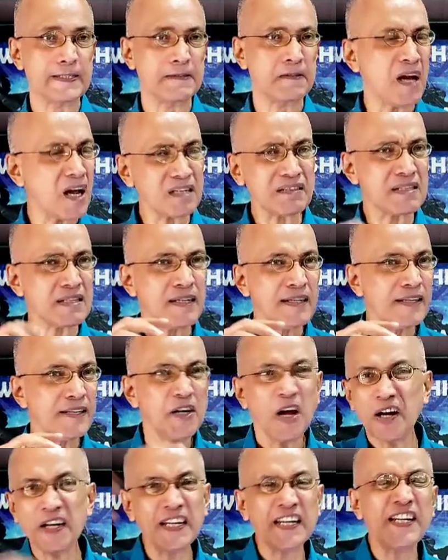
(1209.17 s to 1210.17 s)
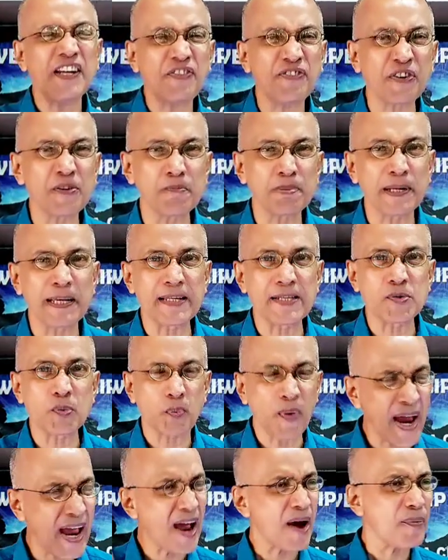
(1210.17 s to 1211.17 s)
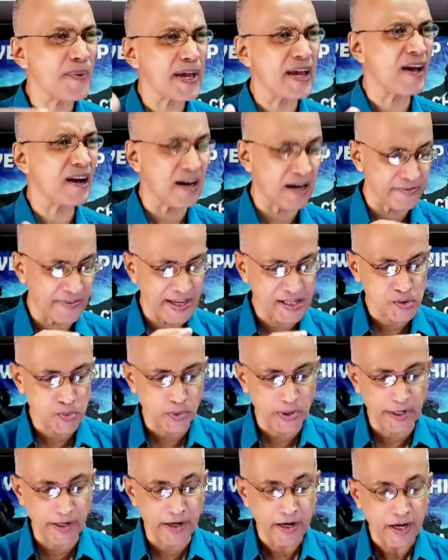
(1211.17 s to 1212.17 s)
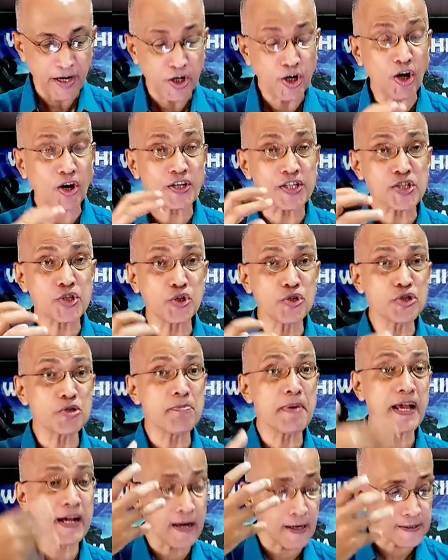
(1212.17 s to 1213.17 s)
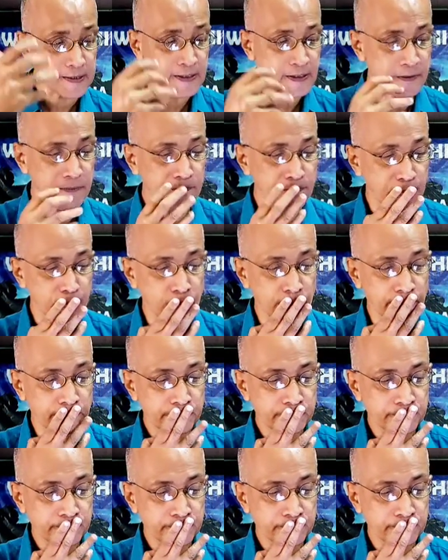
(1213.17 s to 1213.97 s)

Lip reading: Not in a different place. Where we are, that's where God is going to make us bloom.